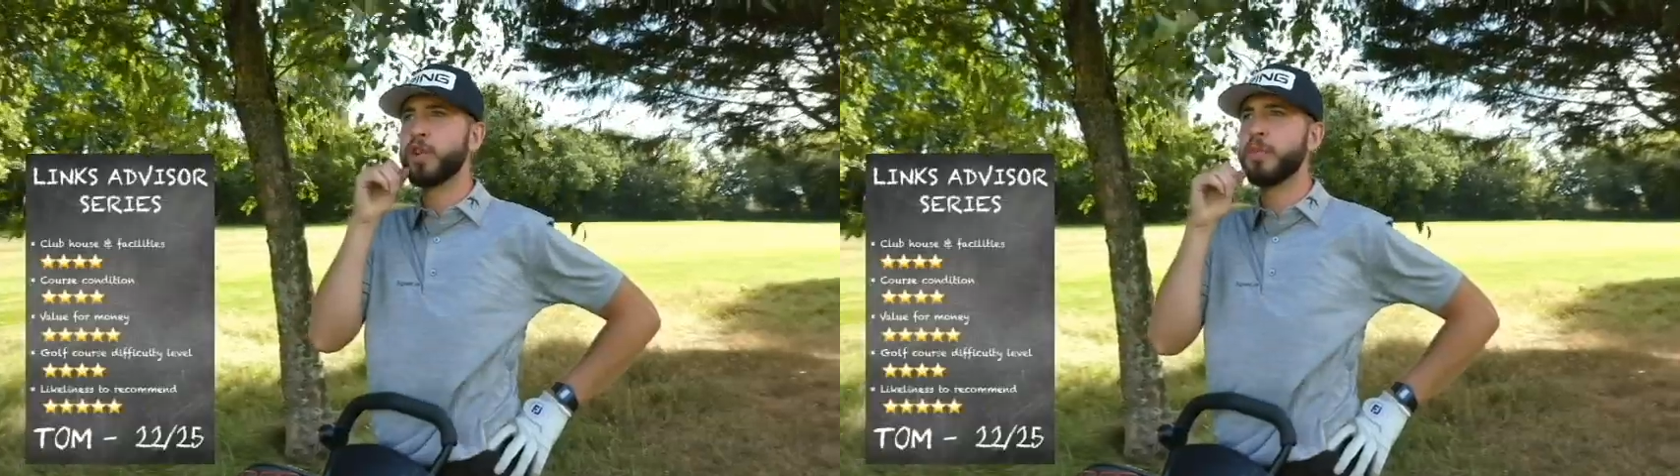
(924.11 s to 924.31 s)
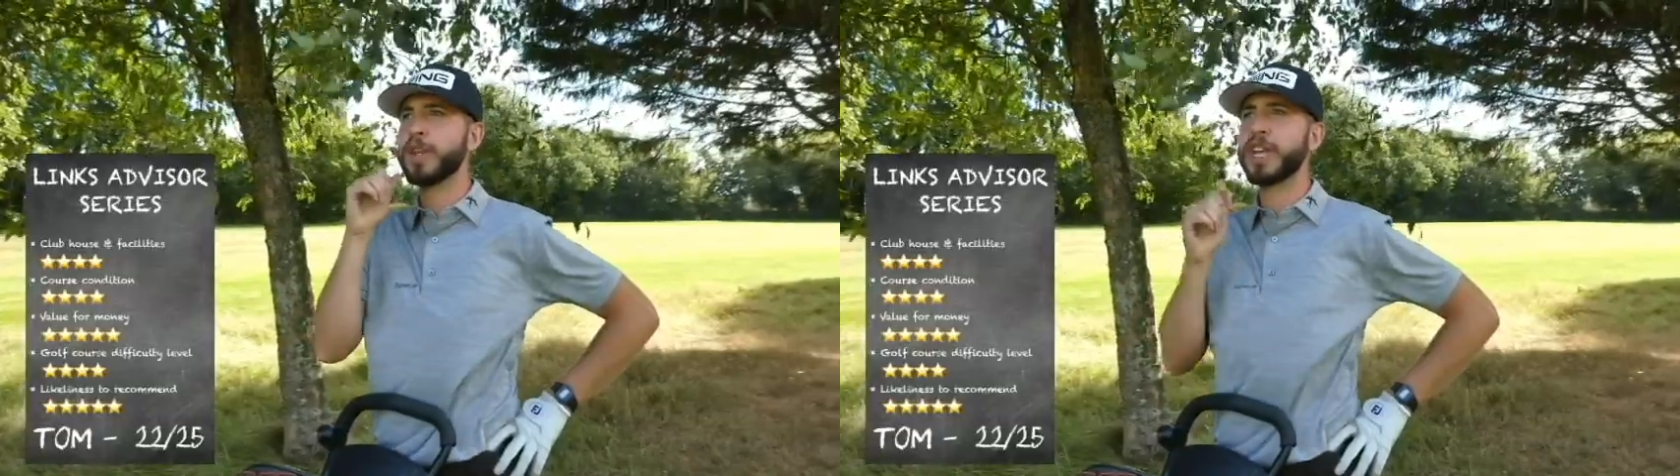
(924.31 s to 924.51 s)

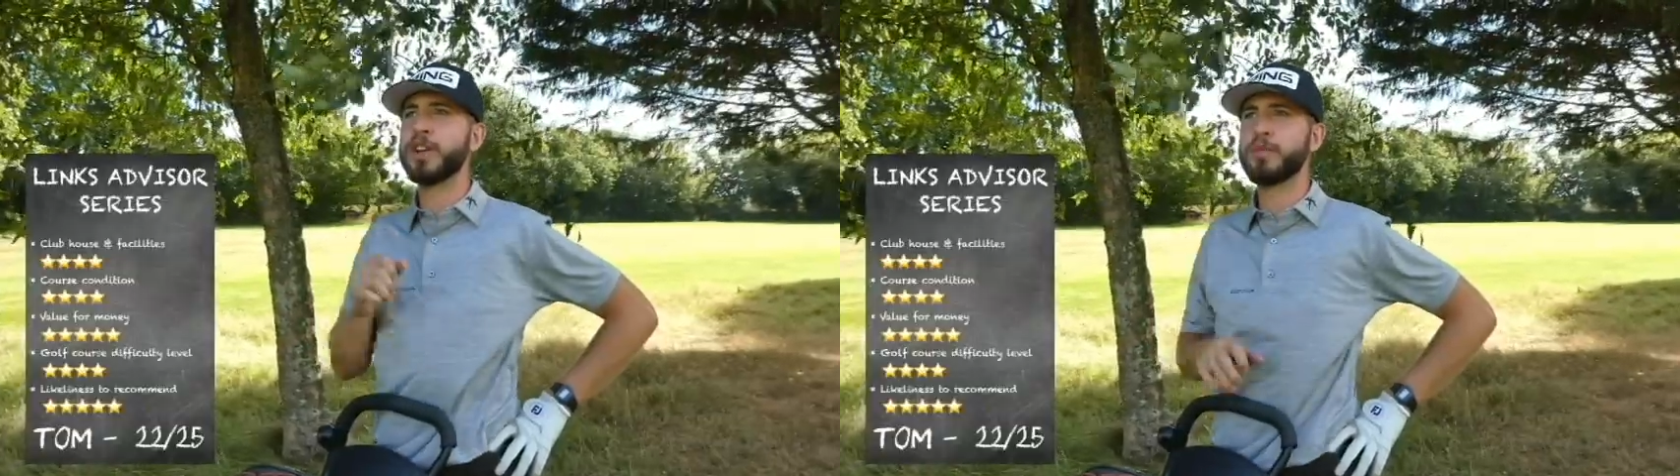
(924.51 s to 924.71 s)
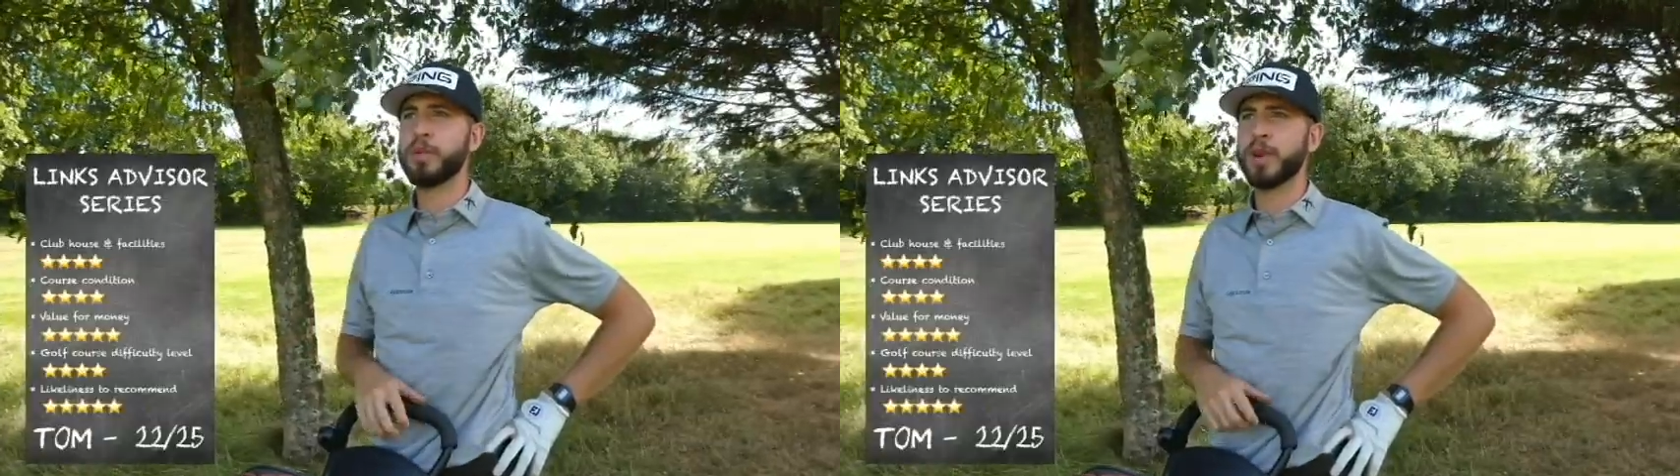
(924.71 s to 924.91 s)
you're a
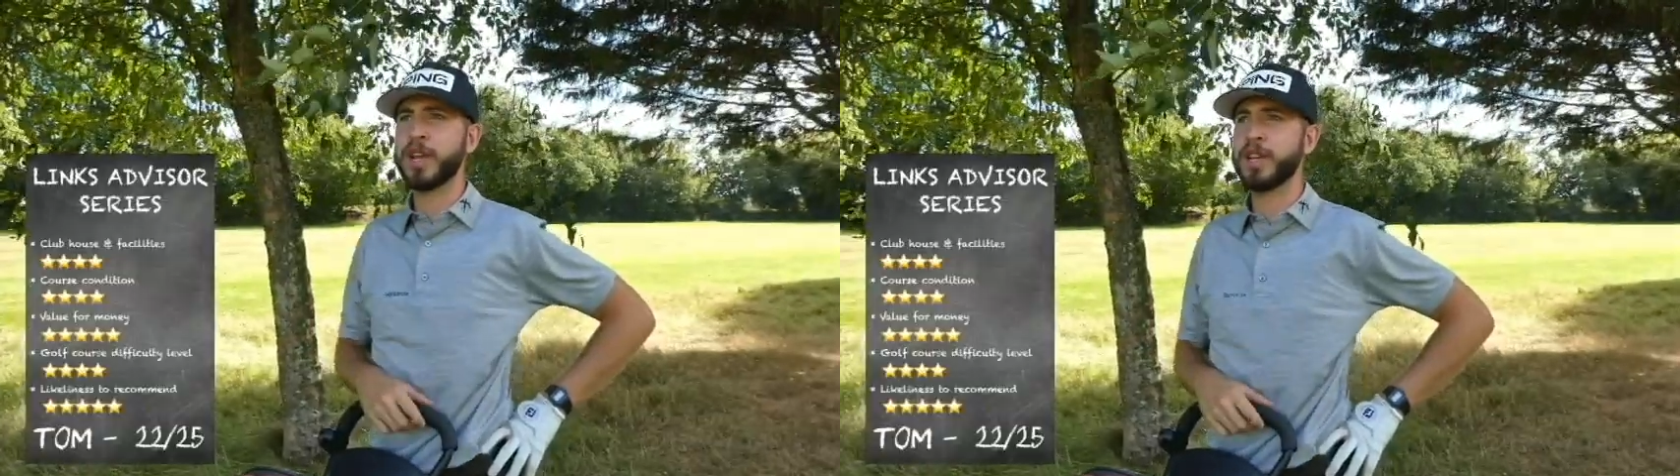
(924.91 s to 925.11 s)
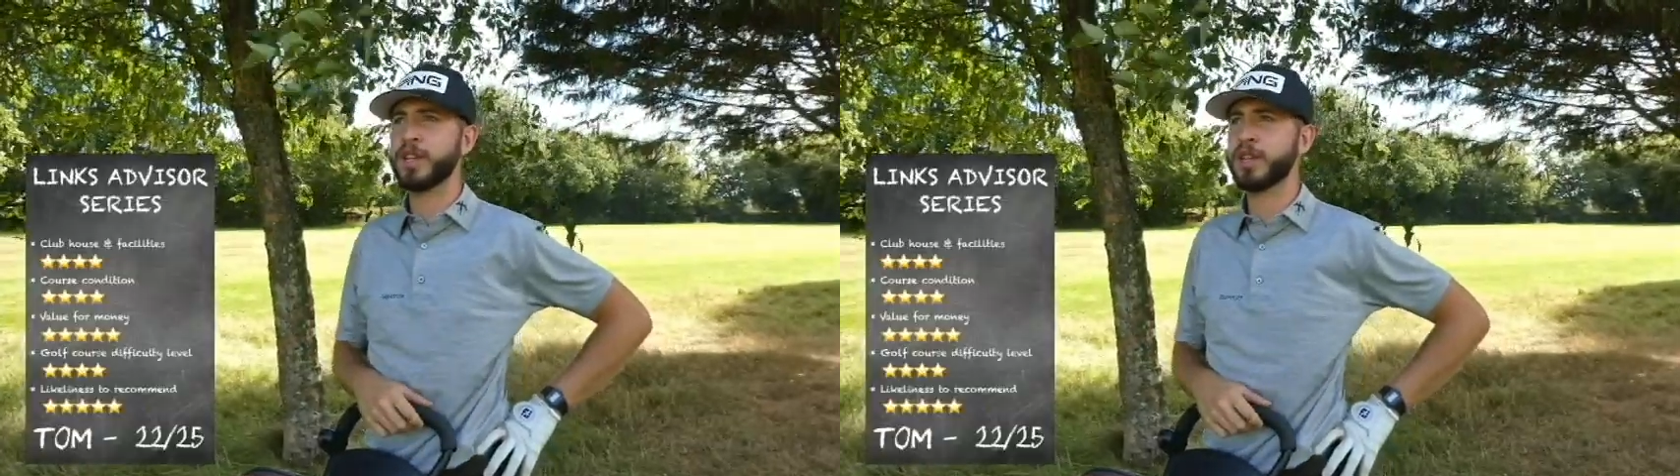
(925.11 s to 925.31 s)
beginner, probably